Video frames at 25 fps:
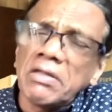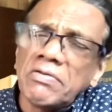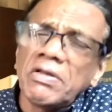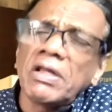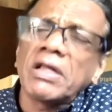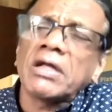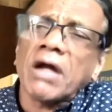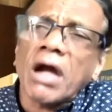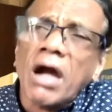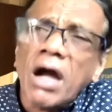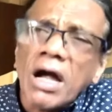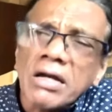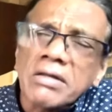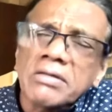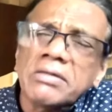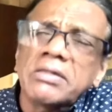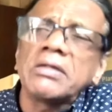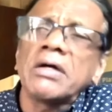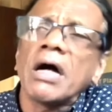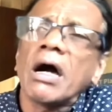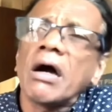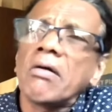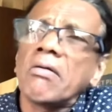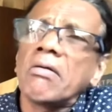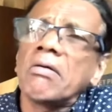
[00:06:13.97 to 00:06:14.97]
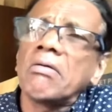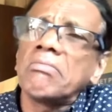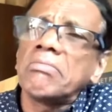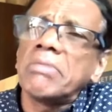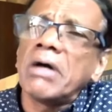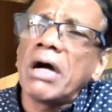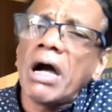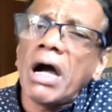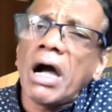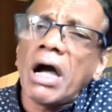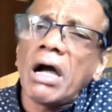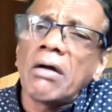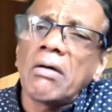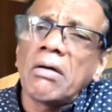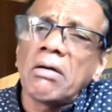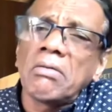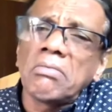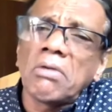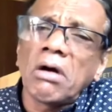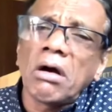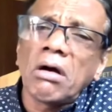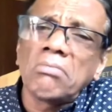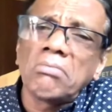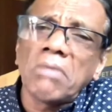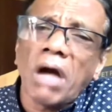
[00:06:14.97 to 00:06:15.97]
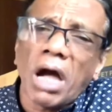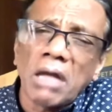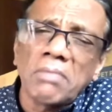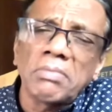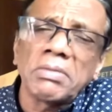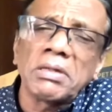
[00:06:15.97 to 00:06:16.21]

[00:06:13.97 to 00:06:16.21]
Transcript: they will cut the, uh, uh,